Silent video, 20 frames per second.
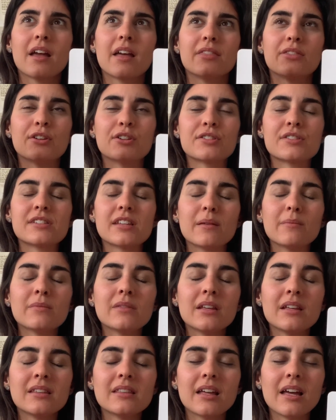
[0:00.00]
there's
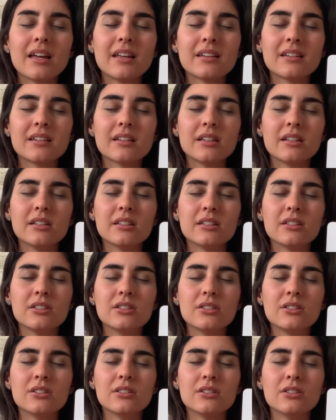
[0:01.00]
something that,
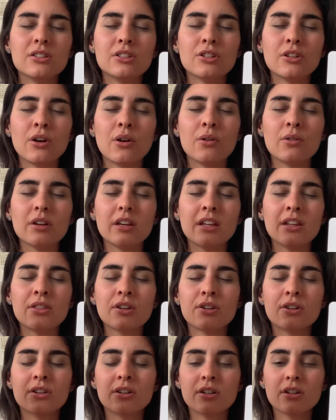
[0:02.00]
you know,
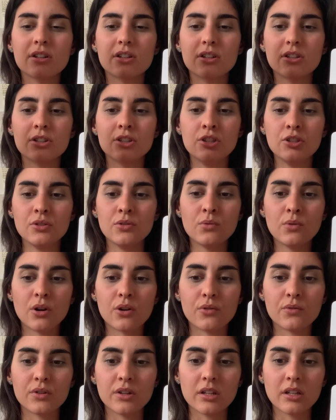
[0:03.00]
either you are
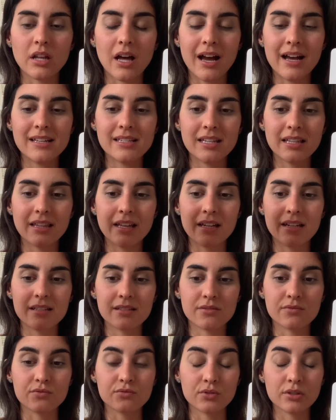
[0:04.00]
realizing that
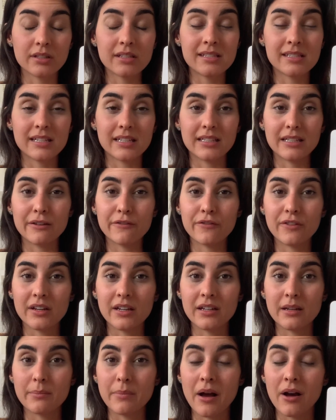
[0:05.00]
is really
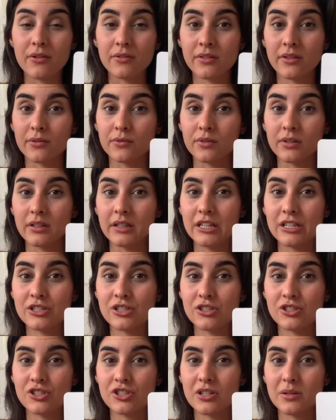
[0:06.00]
significant about the
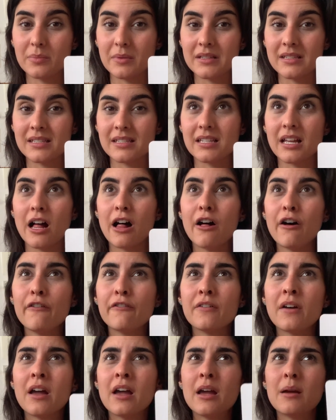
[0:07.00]
relationship
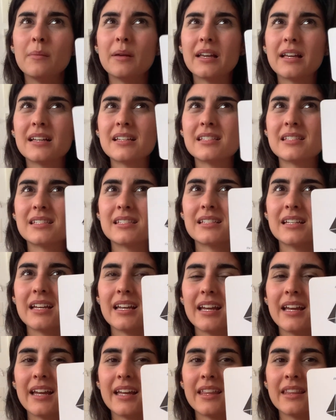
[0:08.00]
itself, because
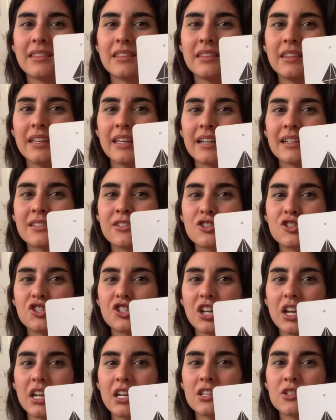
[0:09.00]
the
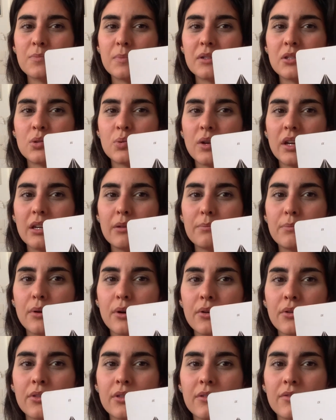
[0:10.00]
exchange between
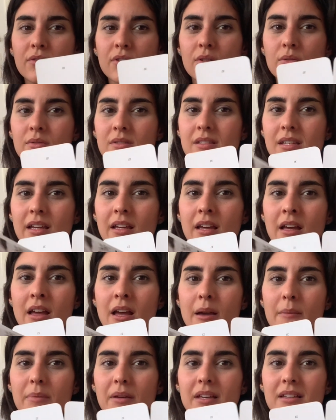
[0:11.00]
both of you, it's like,
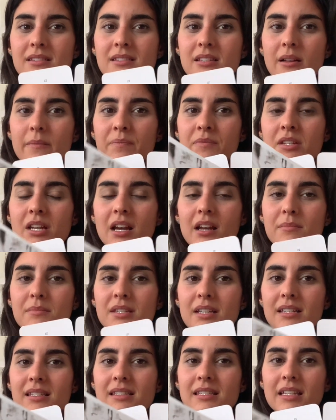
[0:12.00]
because sometimes
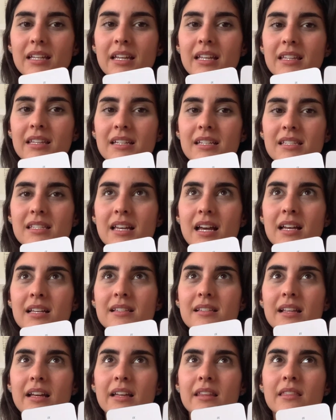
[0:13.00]
I see this
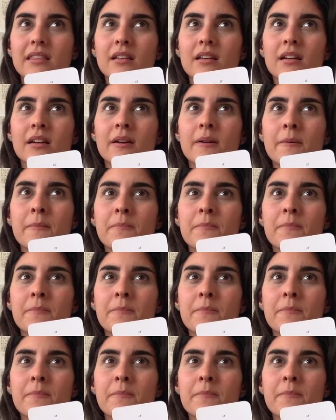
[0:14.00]
as like the,